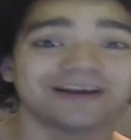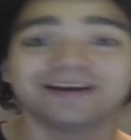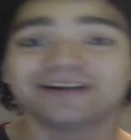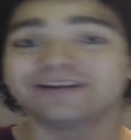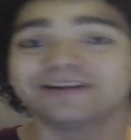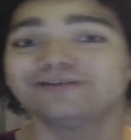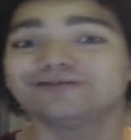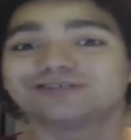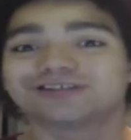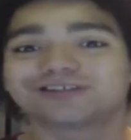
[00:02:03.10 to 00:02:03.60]
a
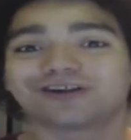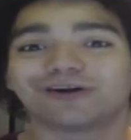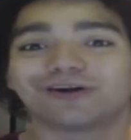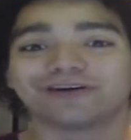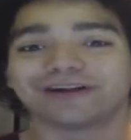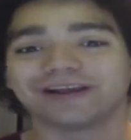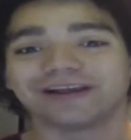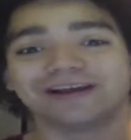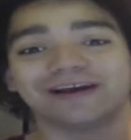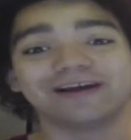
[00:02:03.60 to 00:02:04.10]
new
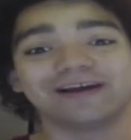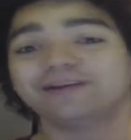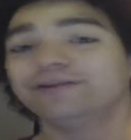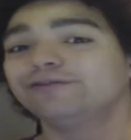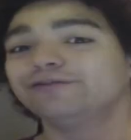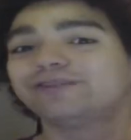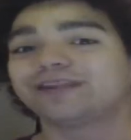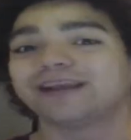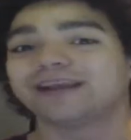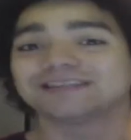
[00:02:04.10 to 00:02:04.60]
story, a
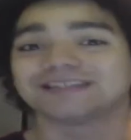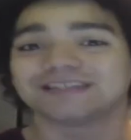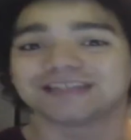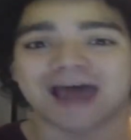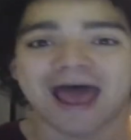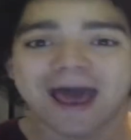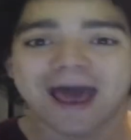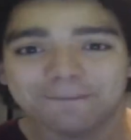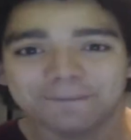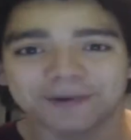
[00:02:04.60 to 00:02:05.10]
new things that
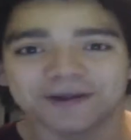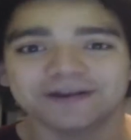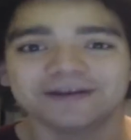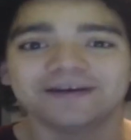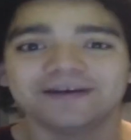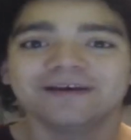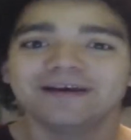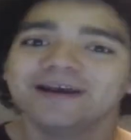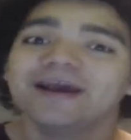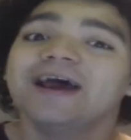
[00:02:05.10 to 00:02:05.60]
happen.
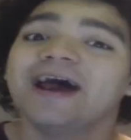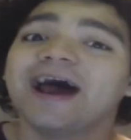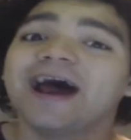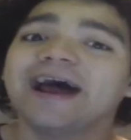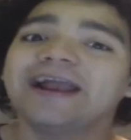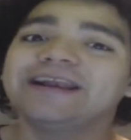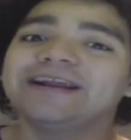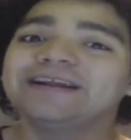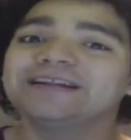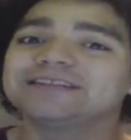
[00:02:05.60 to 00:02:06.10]

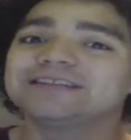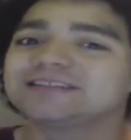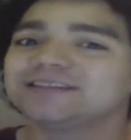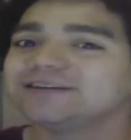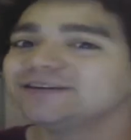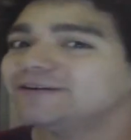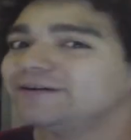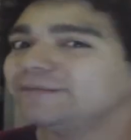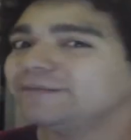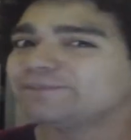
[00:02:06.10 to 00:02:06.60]
And it's
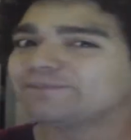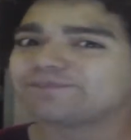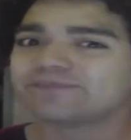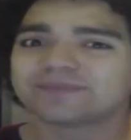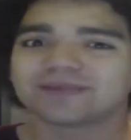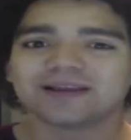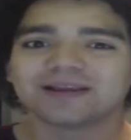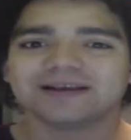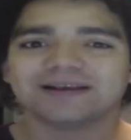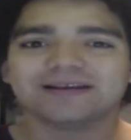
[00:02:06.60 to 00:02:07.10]

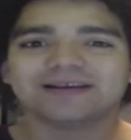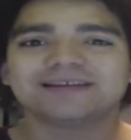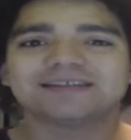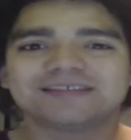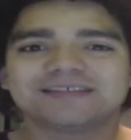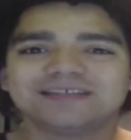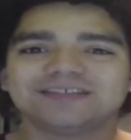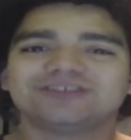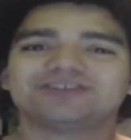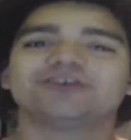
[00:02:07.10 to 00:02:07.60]

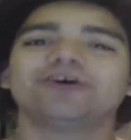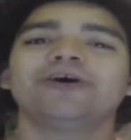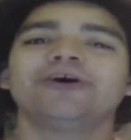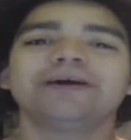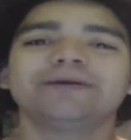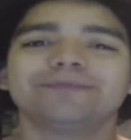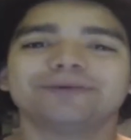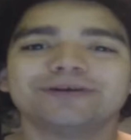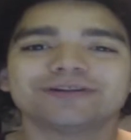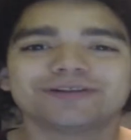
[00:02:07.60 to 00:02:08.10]
it's
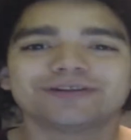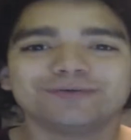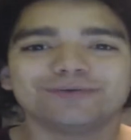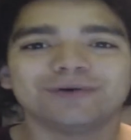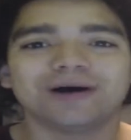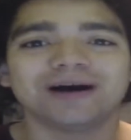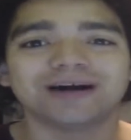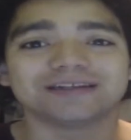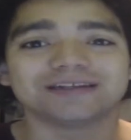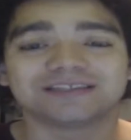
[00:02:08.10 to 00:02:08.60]
enjoyable to
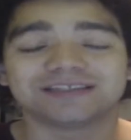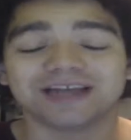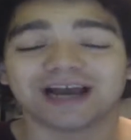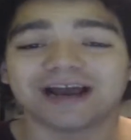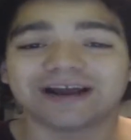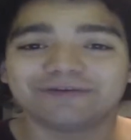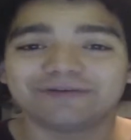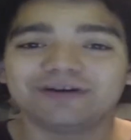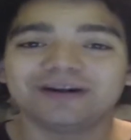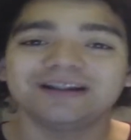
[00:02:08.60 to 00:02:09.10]
watch.
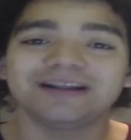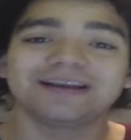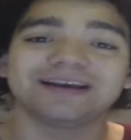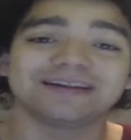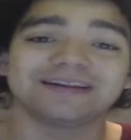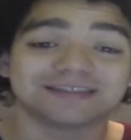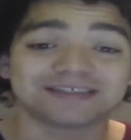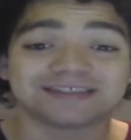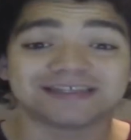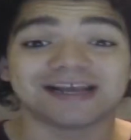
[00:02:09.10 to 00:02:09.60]
I really
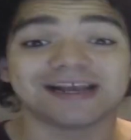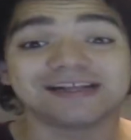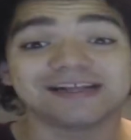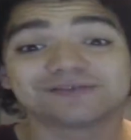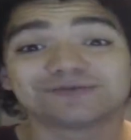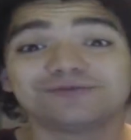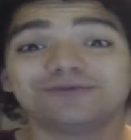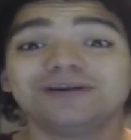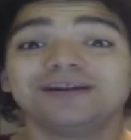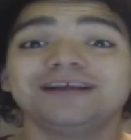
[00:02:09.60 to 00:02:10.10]
got to say
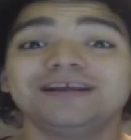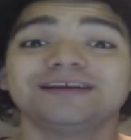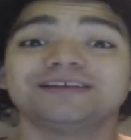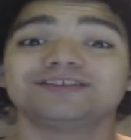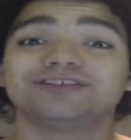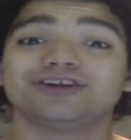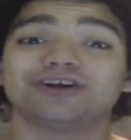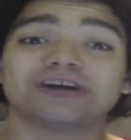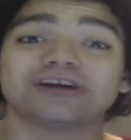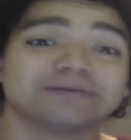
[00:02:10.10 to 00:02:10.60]
it's really
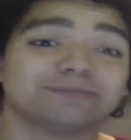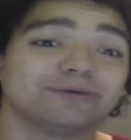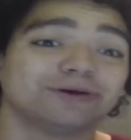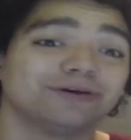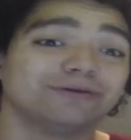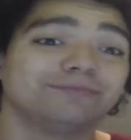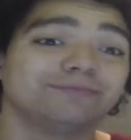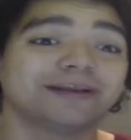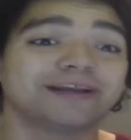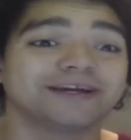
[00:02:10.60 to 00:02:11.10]

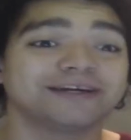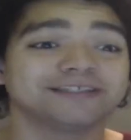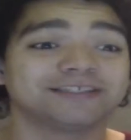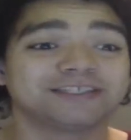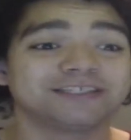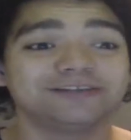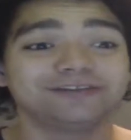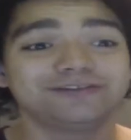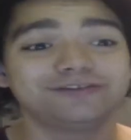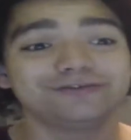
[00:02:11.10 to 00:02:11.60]
enjoyable
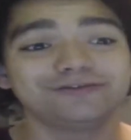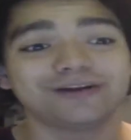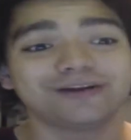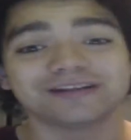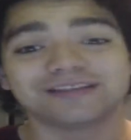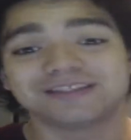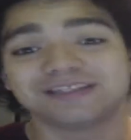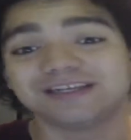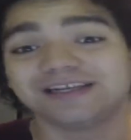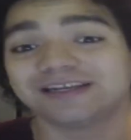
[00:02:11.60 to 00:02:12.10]
because you do
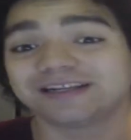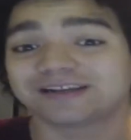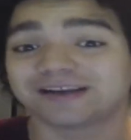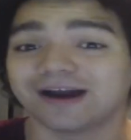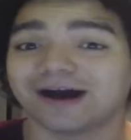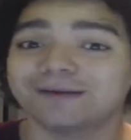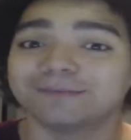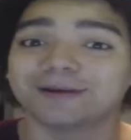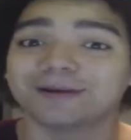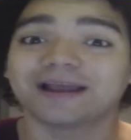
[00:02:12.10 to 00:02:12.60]
not see it
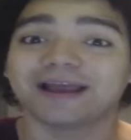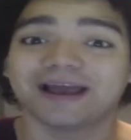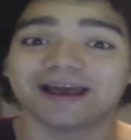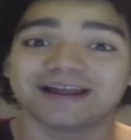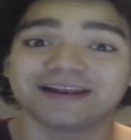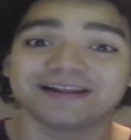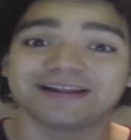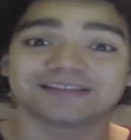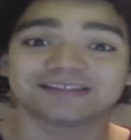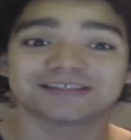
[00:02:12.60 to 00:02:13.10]
coming
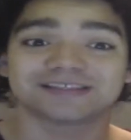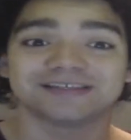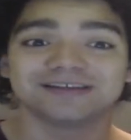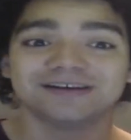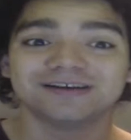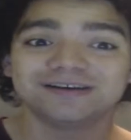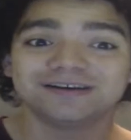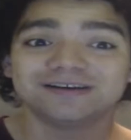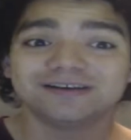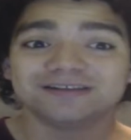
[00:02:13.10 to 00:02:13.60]
and it's
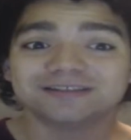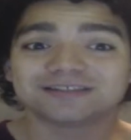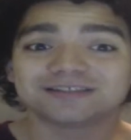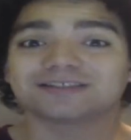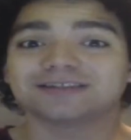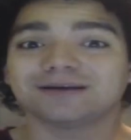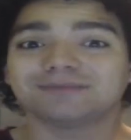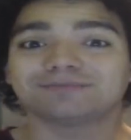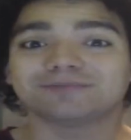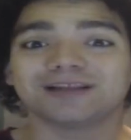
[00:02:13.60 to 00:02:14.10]

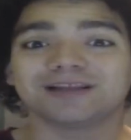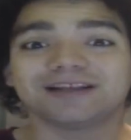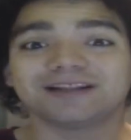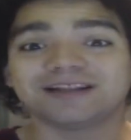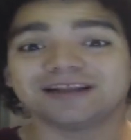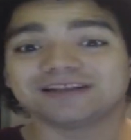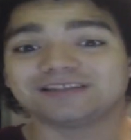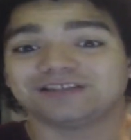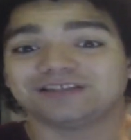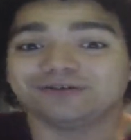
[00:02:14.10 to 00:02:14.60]
something
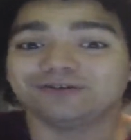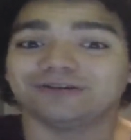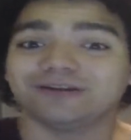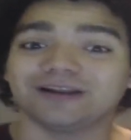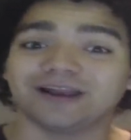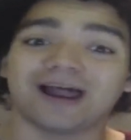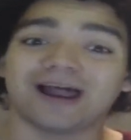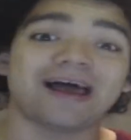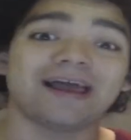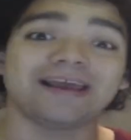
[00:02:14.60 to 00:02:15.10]
that you
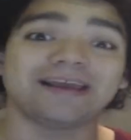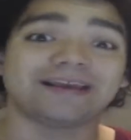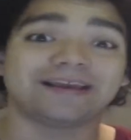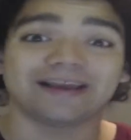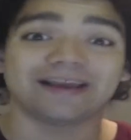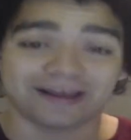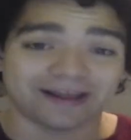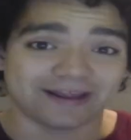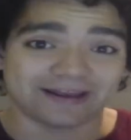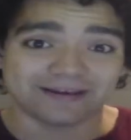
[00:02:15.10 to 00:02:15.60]

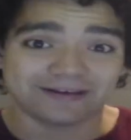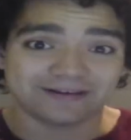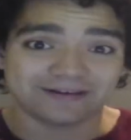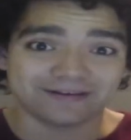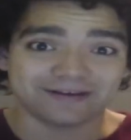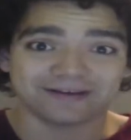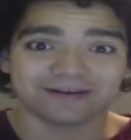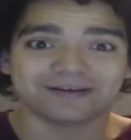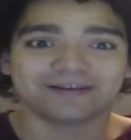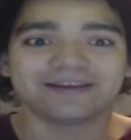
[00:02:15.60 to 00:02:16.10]
like and
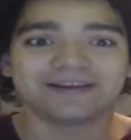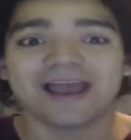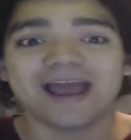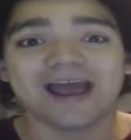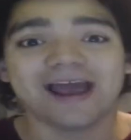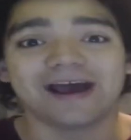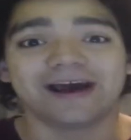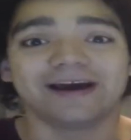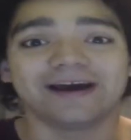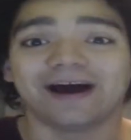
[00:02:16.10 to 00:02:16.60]

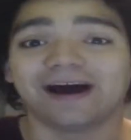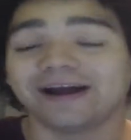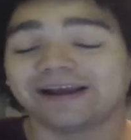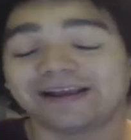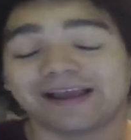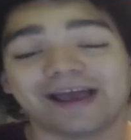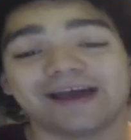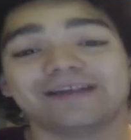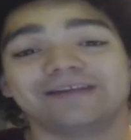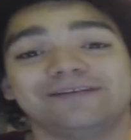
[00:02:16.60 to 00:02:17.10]
yeah, I
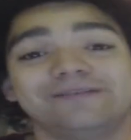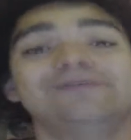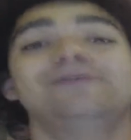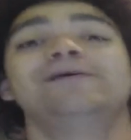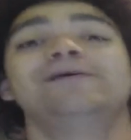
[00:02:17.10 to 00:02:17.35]
can